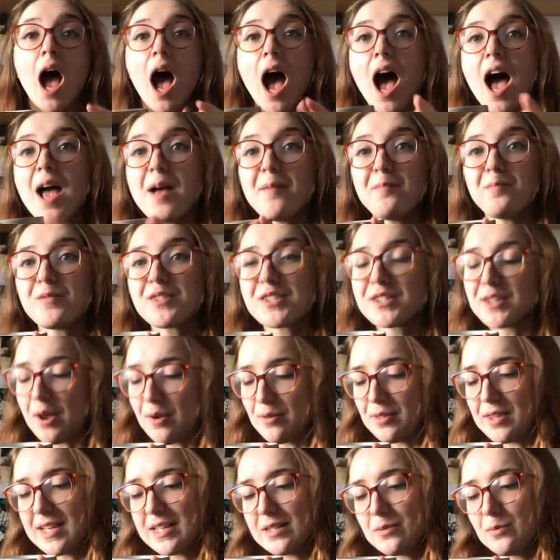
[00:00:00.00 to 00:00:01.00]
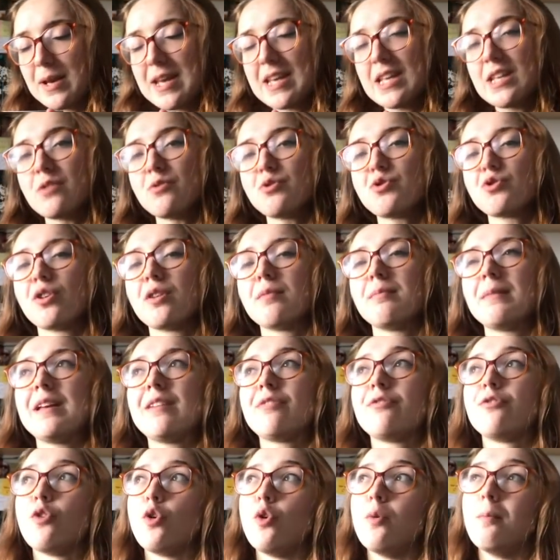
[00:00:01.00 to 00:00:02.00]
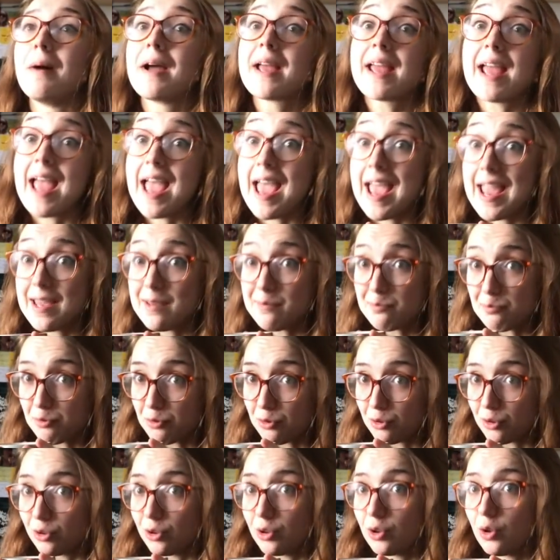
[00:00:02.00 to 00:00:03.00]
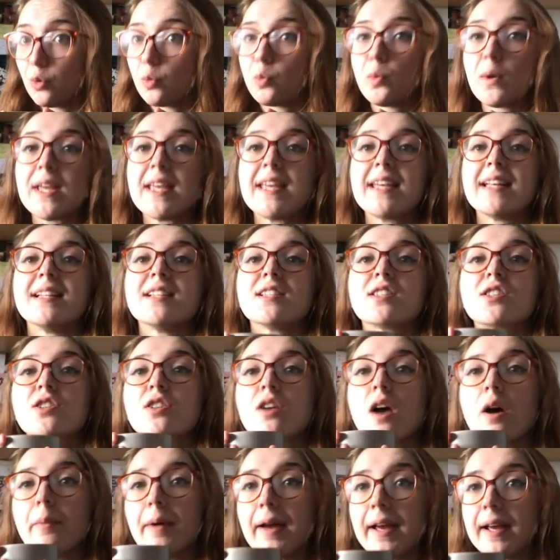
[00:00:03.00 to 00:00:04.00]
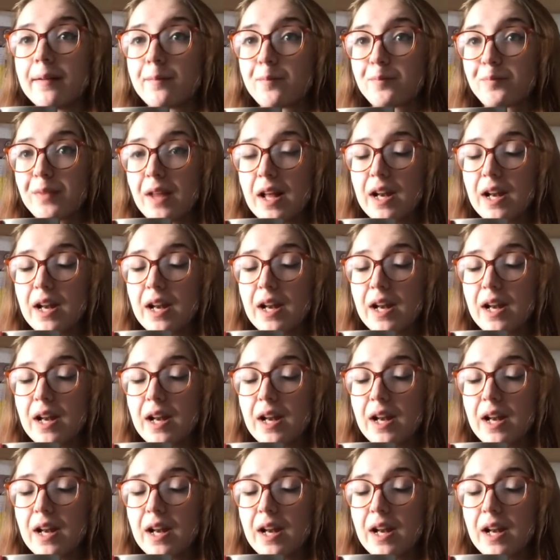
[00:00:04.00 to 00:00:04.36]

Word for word: Um, so this week you join me for my April week in sewing